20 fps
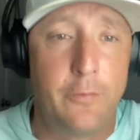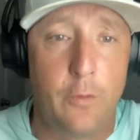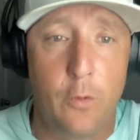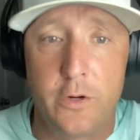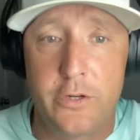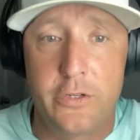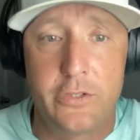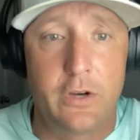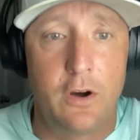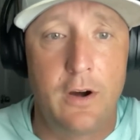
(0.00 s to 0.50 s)

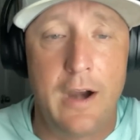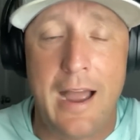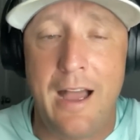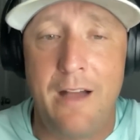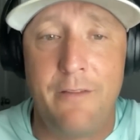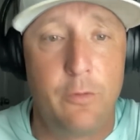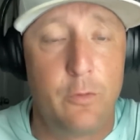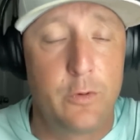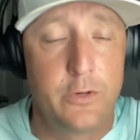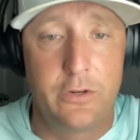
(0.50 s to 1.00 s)
4-star, high
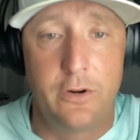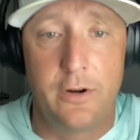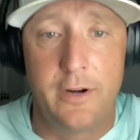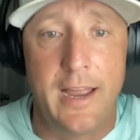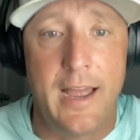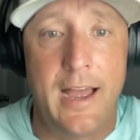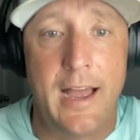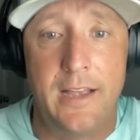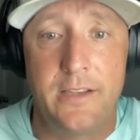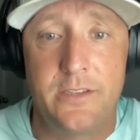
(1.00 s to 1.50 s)
4-star
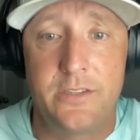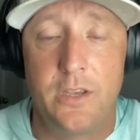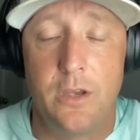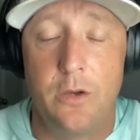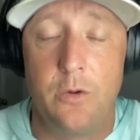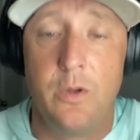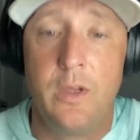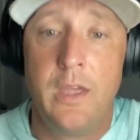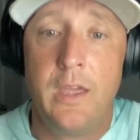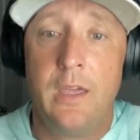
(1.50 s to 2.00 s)
guys.
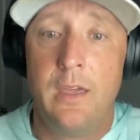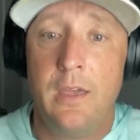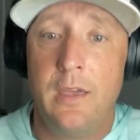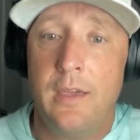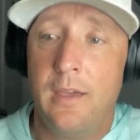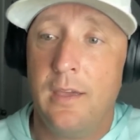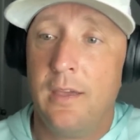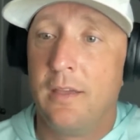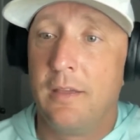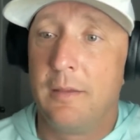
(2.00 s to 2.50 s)
So,
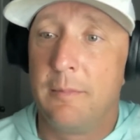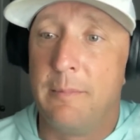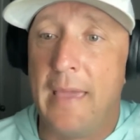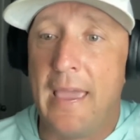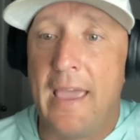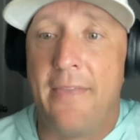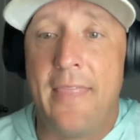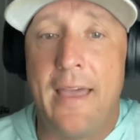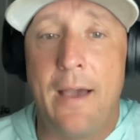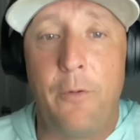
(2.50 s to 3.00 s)

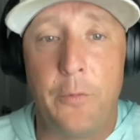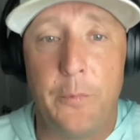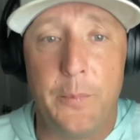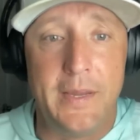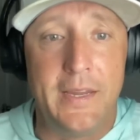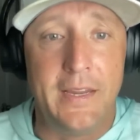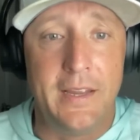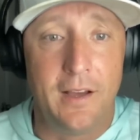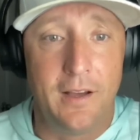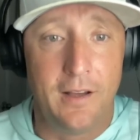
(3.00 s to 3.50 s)
man, that would
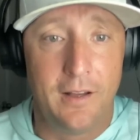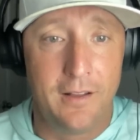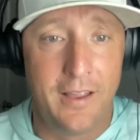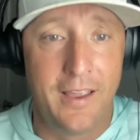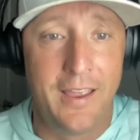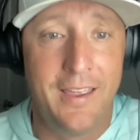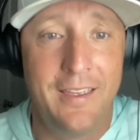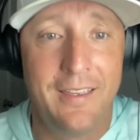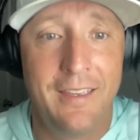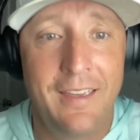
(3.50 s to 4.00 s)
be
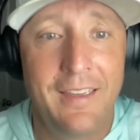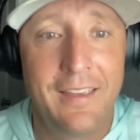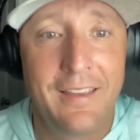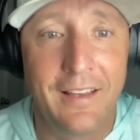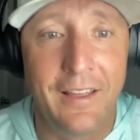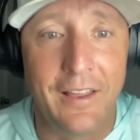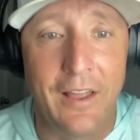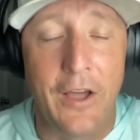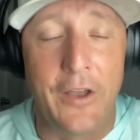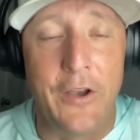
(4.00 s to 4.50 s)

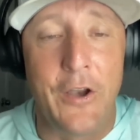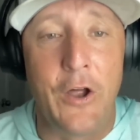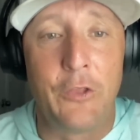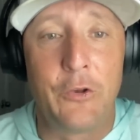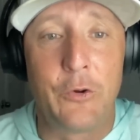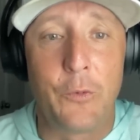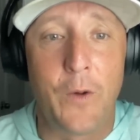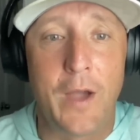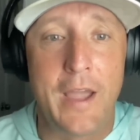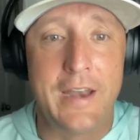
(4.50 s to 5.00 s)

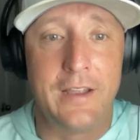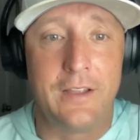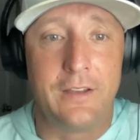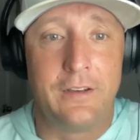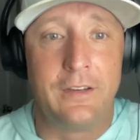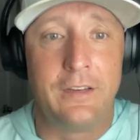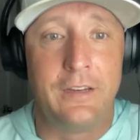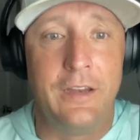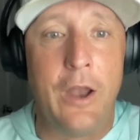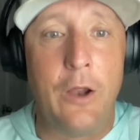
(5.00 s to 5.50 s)
another way to
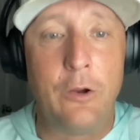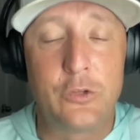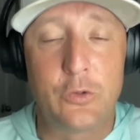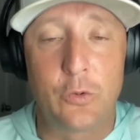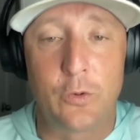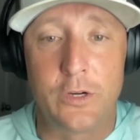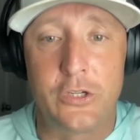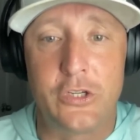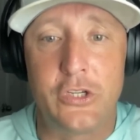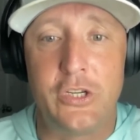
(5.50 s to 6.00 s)

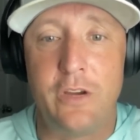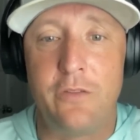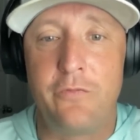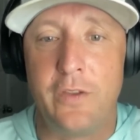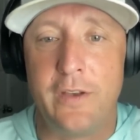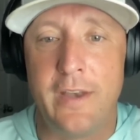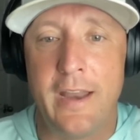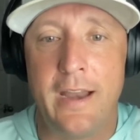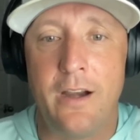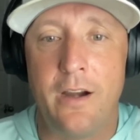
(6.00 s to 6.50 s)
sort of shift
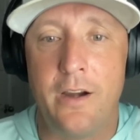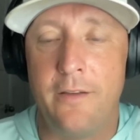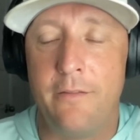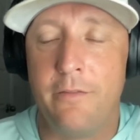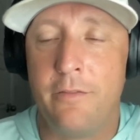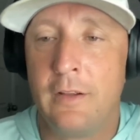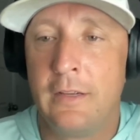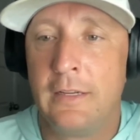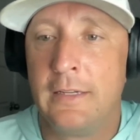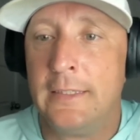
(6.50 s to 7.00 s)
the
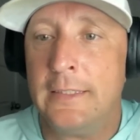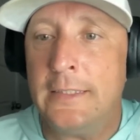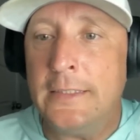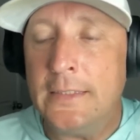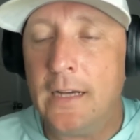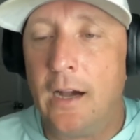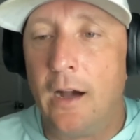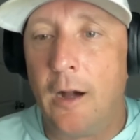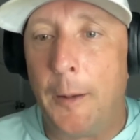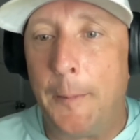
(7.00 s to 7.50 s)
narrative.
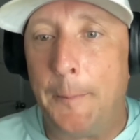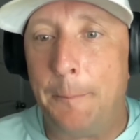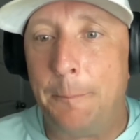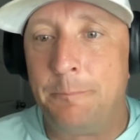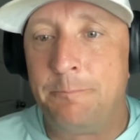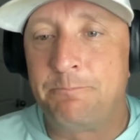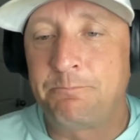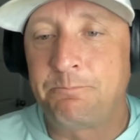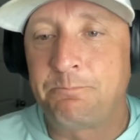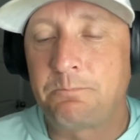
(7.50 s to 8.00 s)

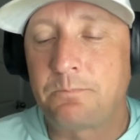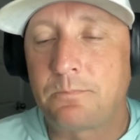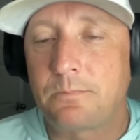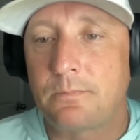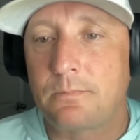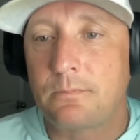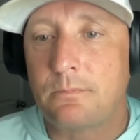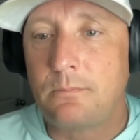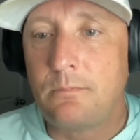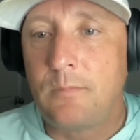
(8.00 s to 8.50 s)
Um,
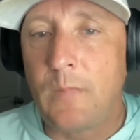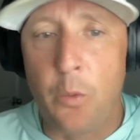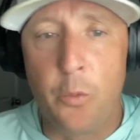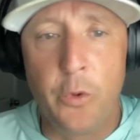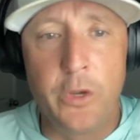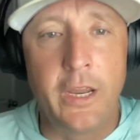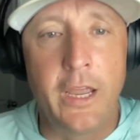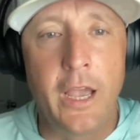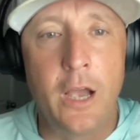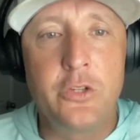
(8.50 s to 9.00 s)

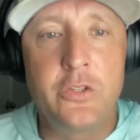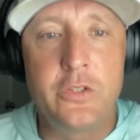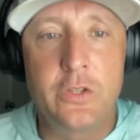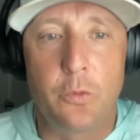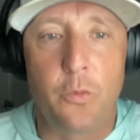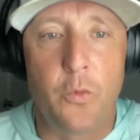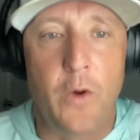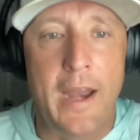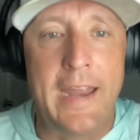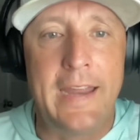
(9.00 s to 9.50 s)
when it goes to
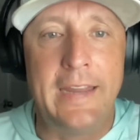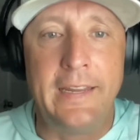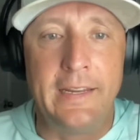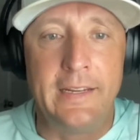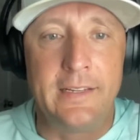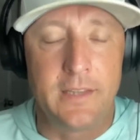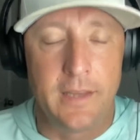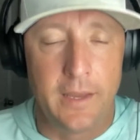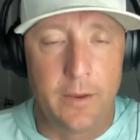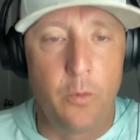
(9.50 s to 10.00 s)

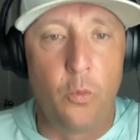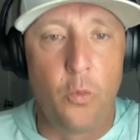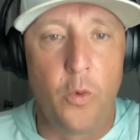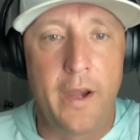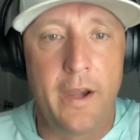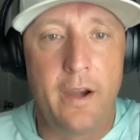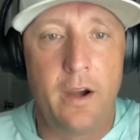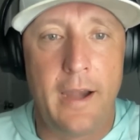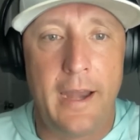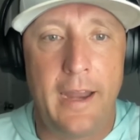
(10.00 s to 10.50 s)
rankings and
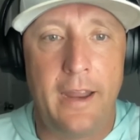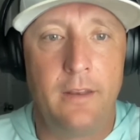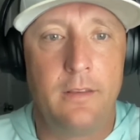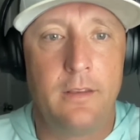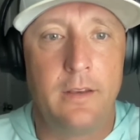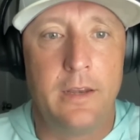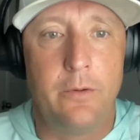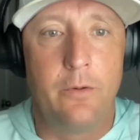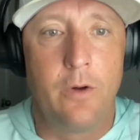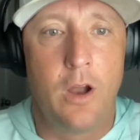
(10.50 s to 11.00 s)
where
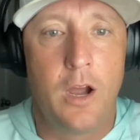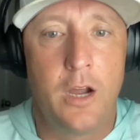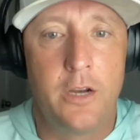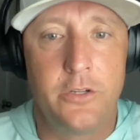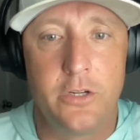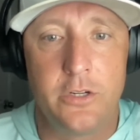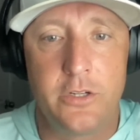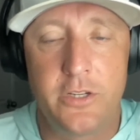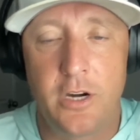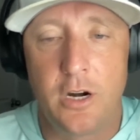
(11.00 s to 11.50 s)
Anthony
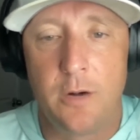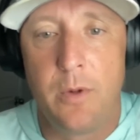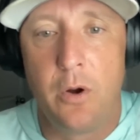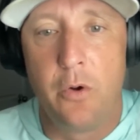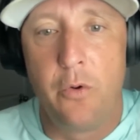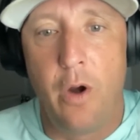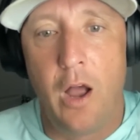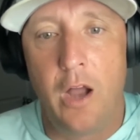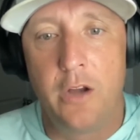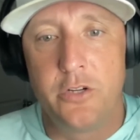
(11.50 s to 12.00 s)
Rogers, Turbo
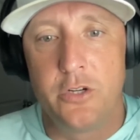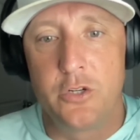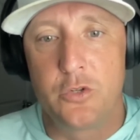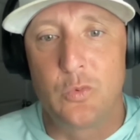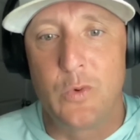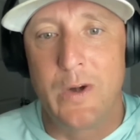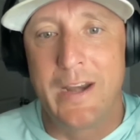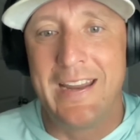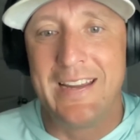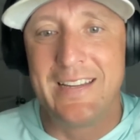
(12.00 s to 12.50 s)
Rogers,
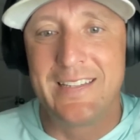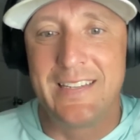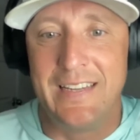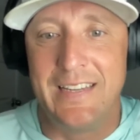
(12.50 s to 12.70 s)
ranks